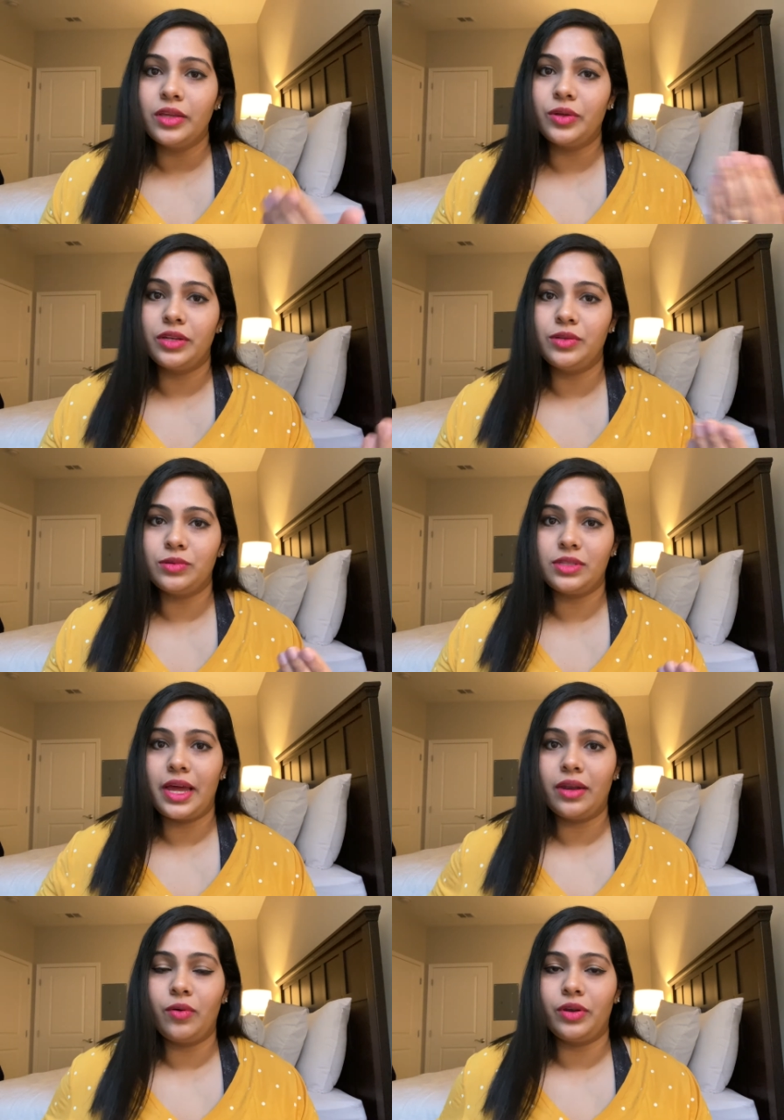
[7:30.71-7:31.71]
You can use
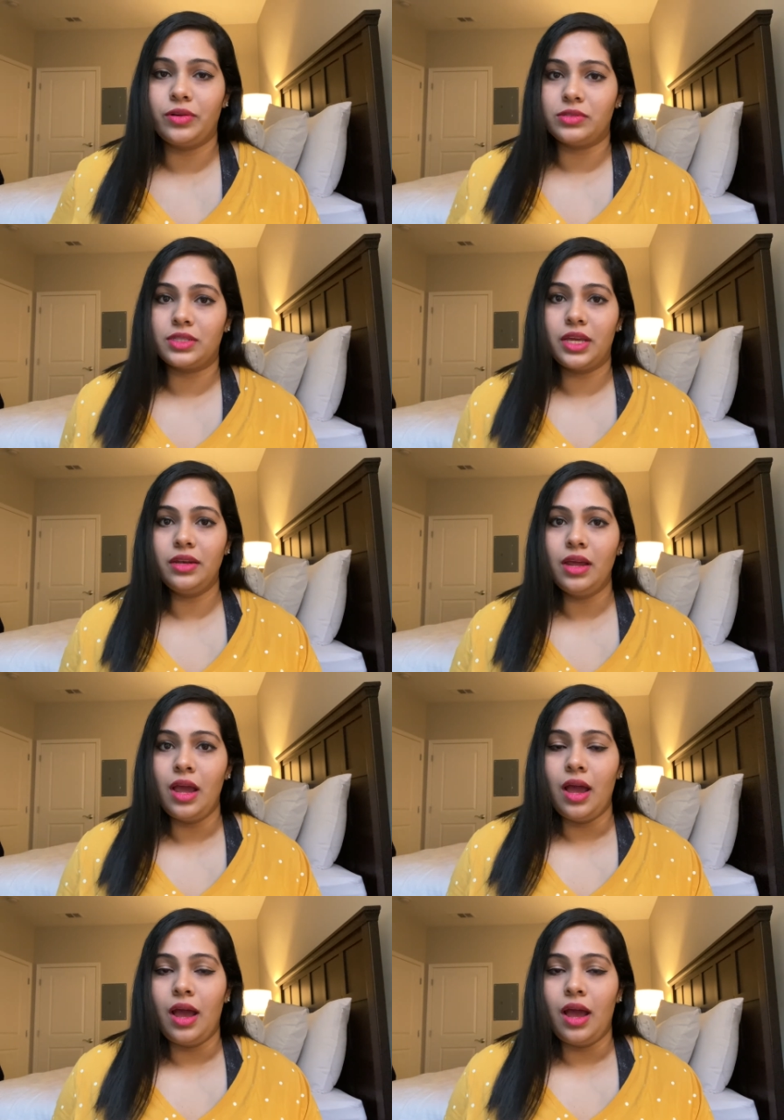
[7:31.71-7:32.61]
that on your skin.